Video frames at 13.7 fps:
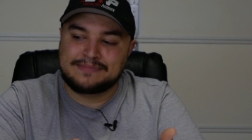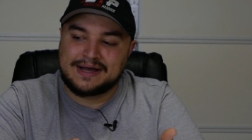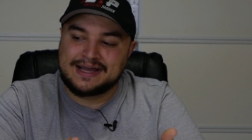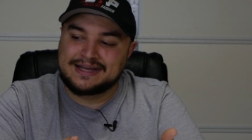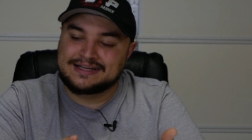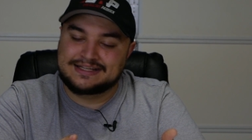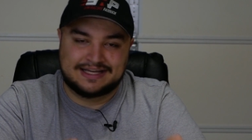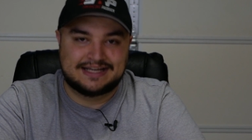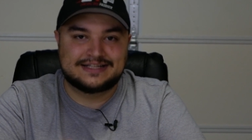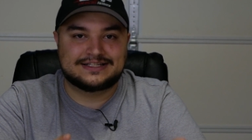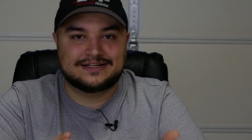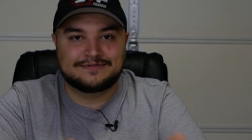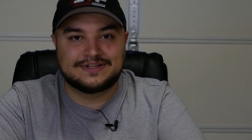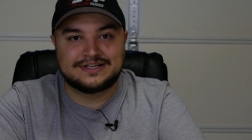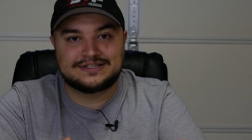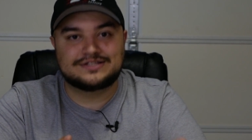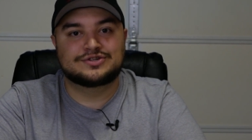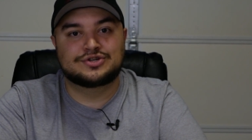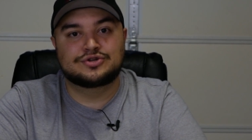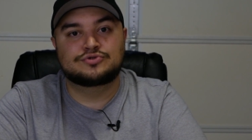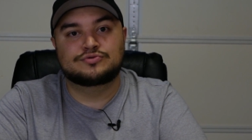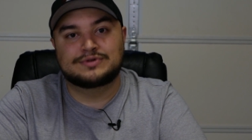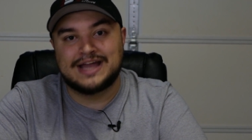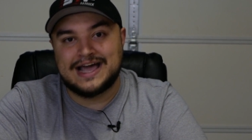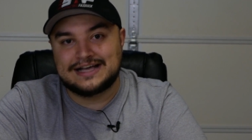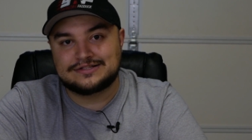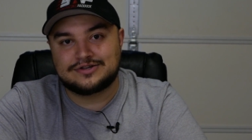my taste of this new
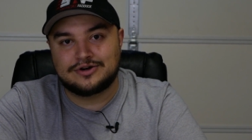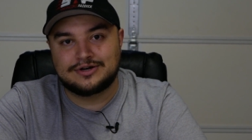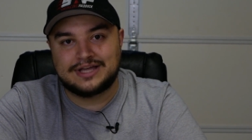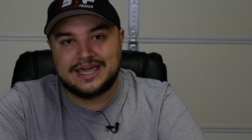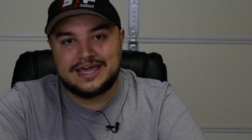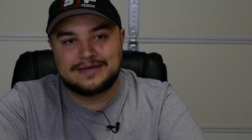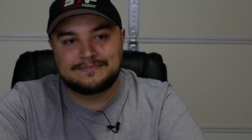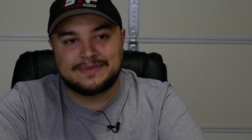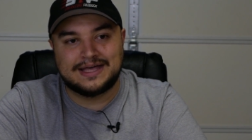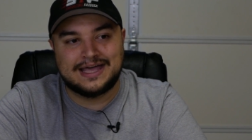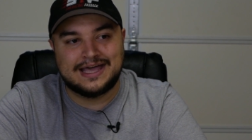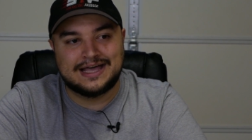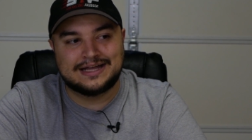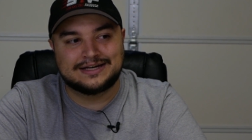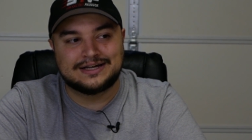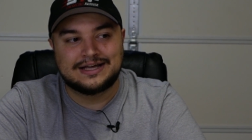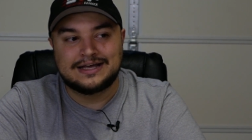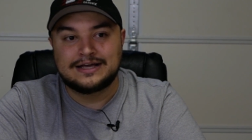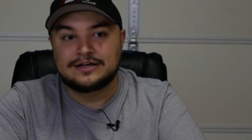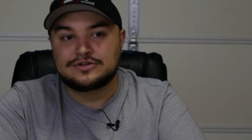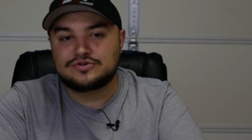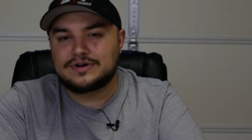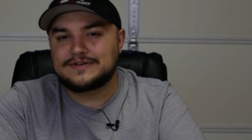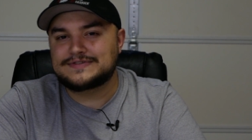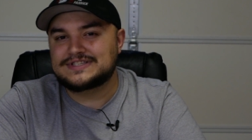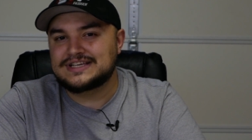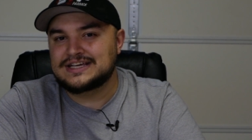NASCAR game and sort
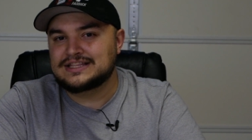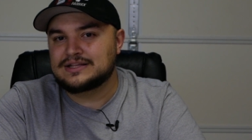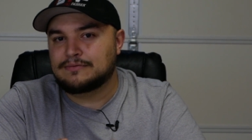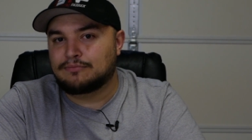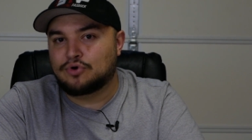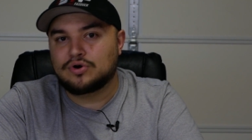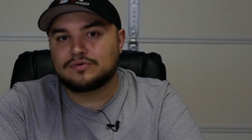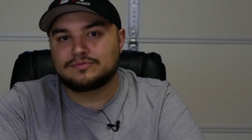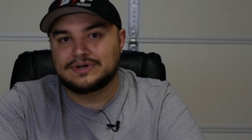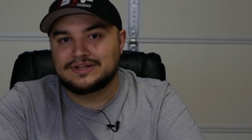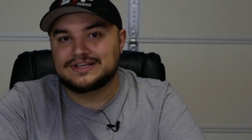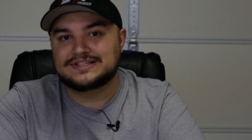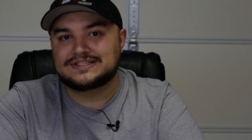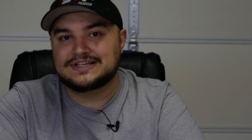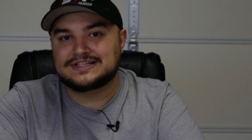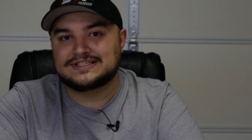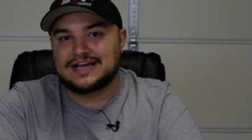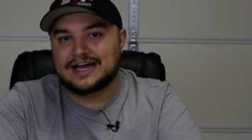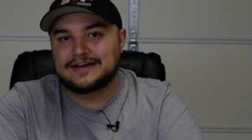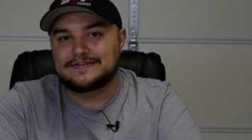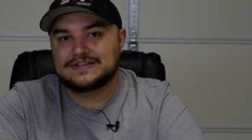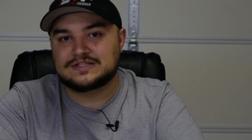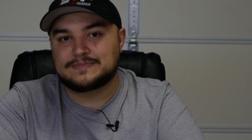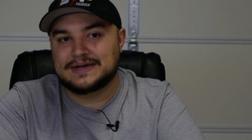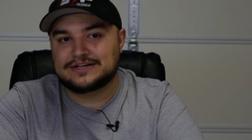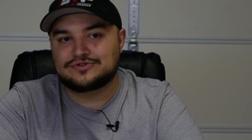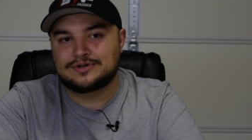of seeing the more realistic side of the
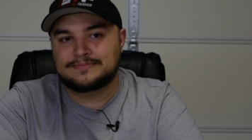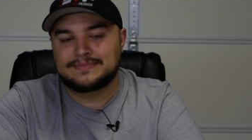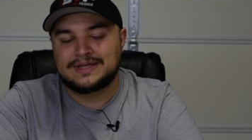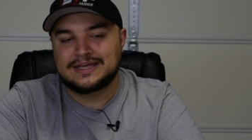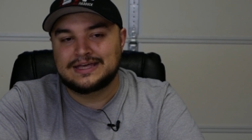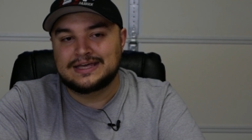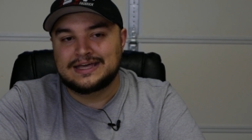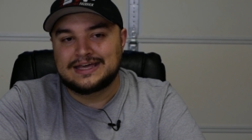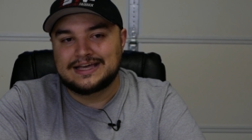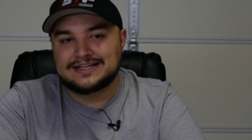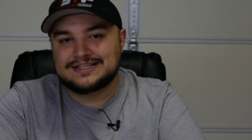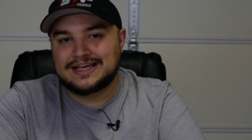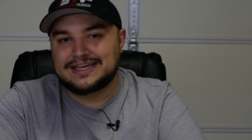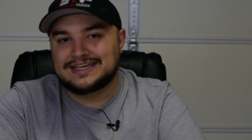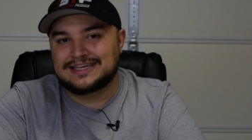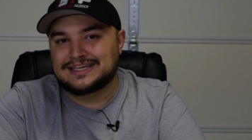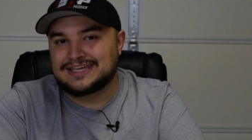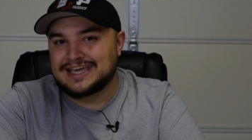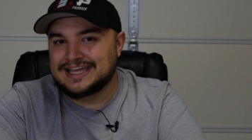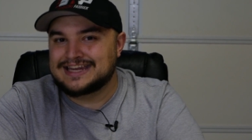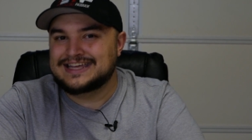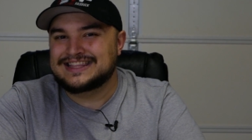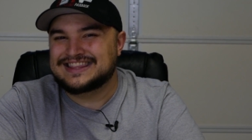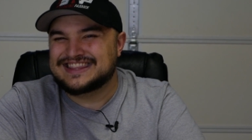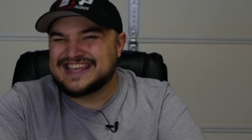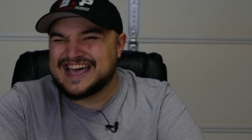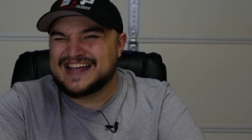spectrum, it's like getting
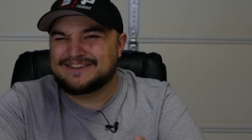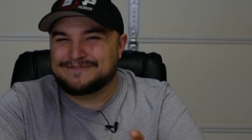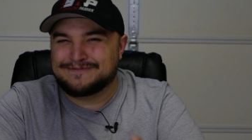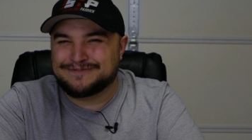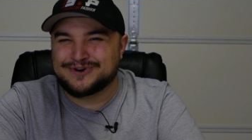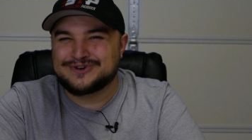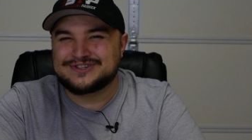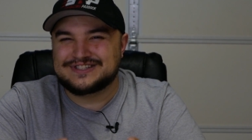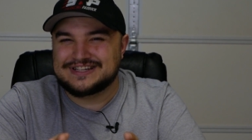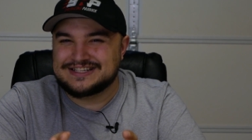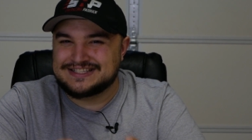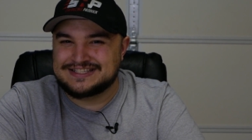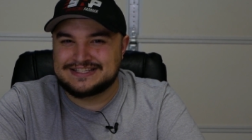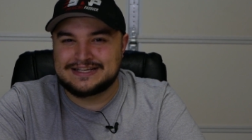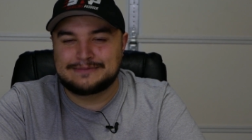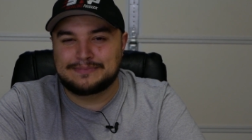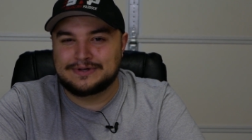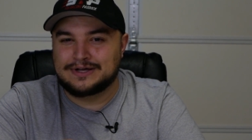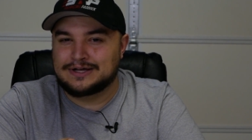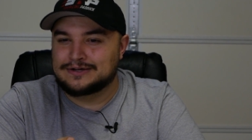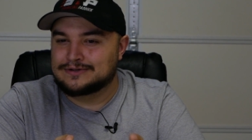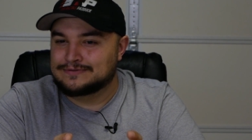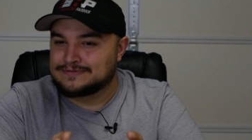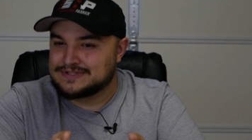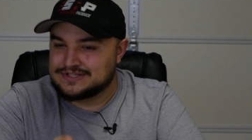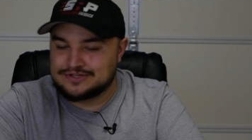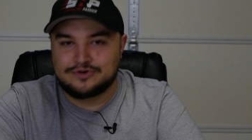that first sip of
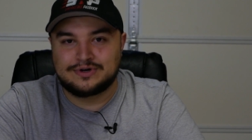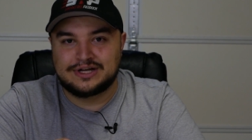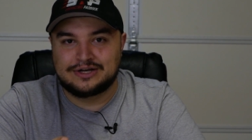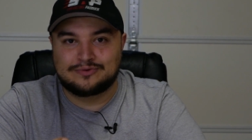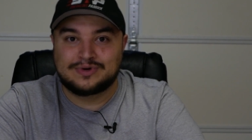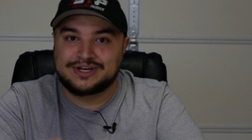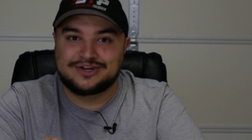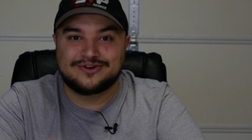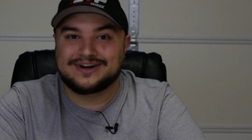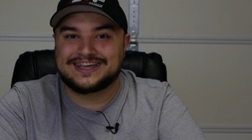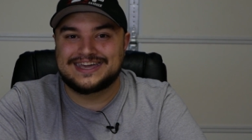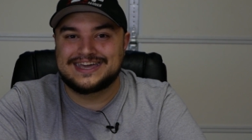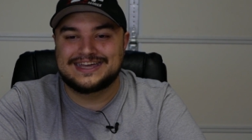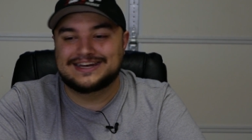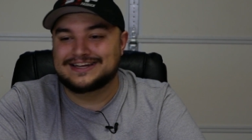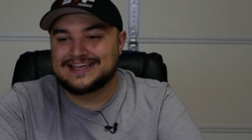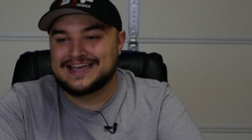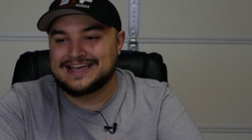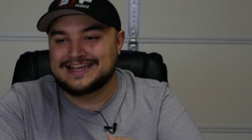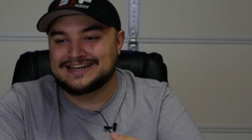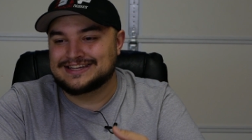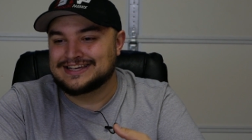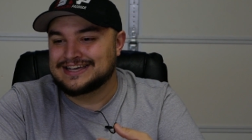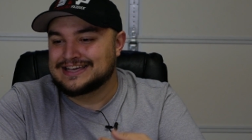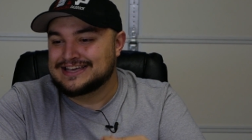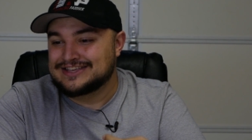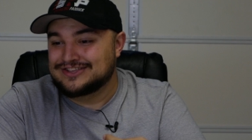soda when you're a kid and
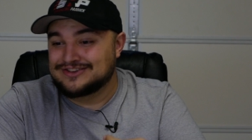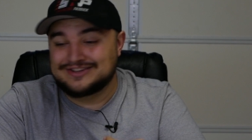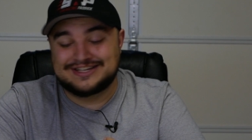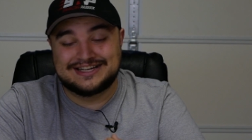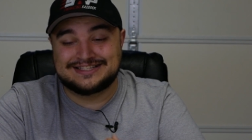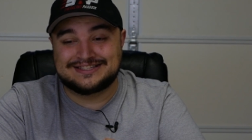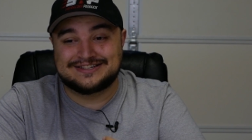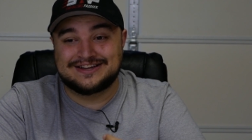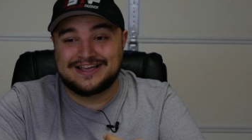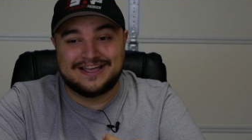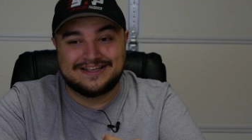you just